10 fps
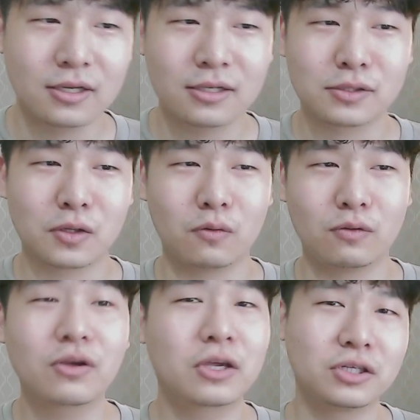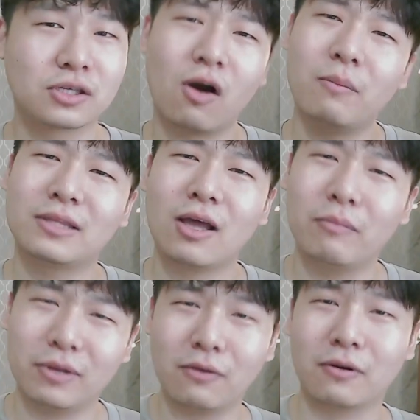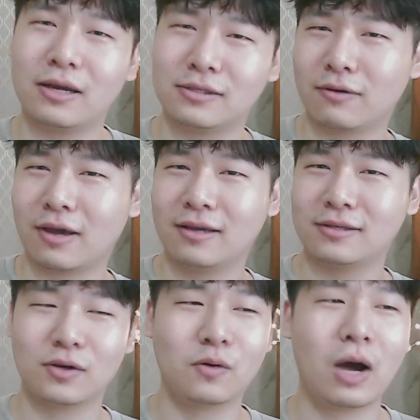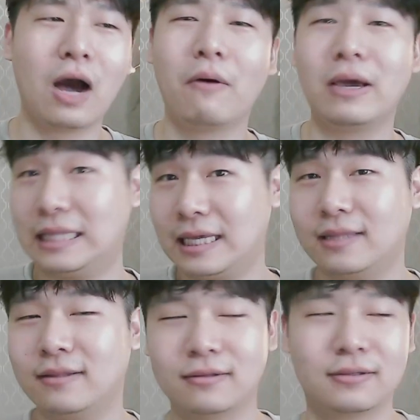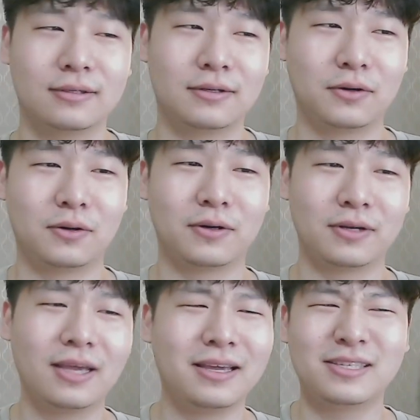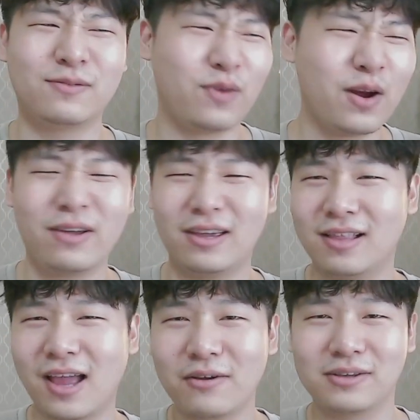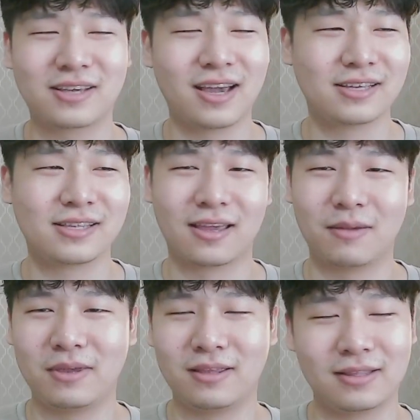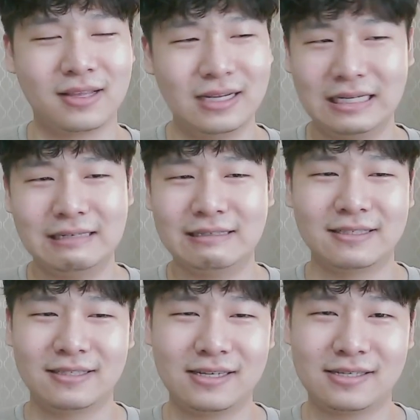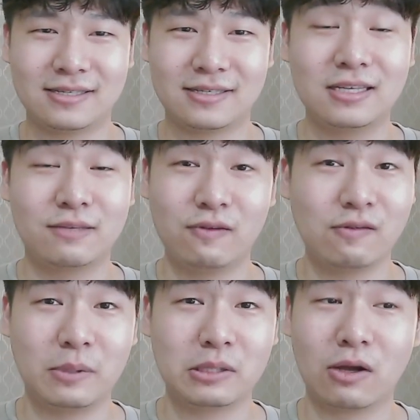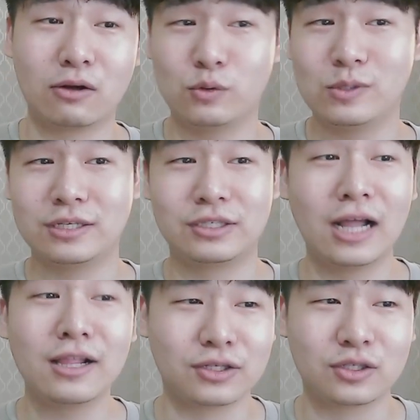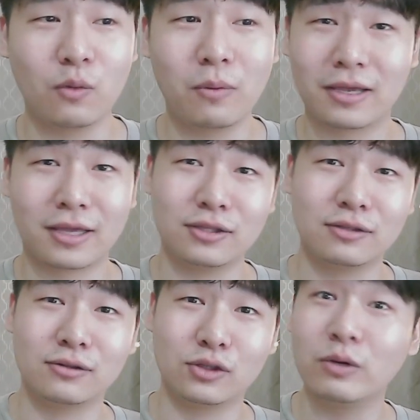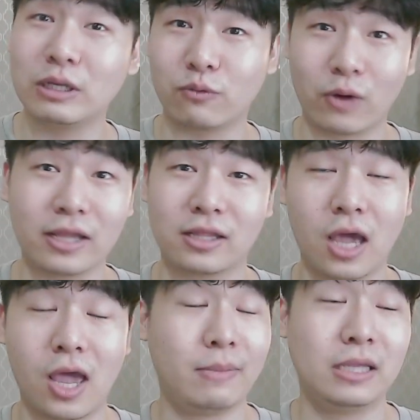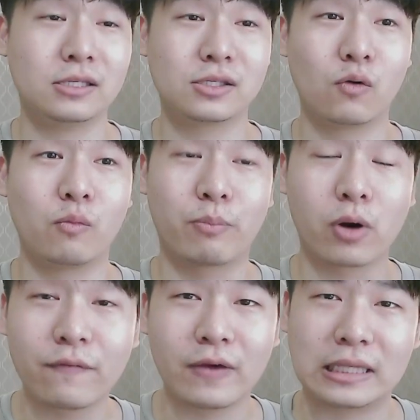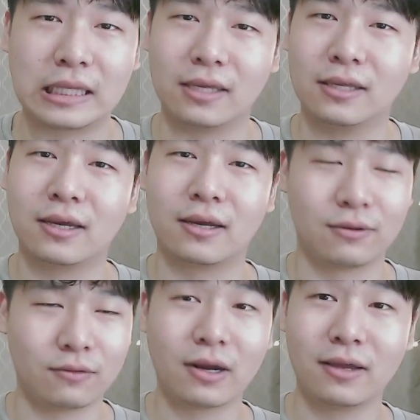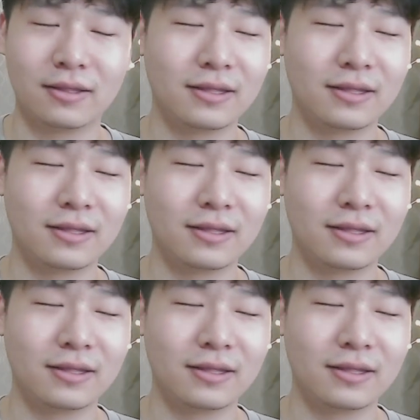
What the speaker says: So you can just comment down below, guys, okay? So how I did. Or, yeah, it's very hilarious, guys. Like, I mean, this Filipino tongue twisting challenge, nobody can do it right. I mean, so perfectly, yeah, right?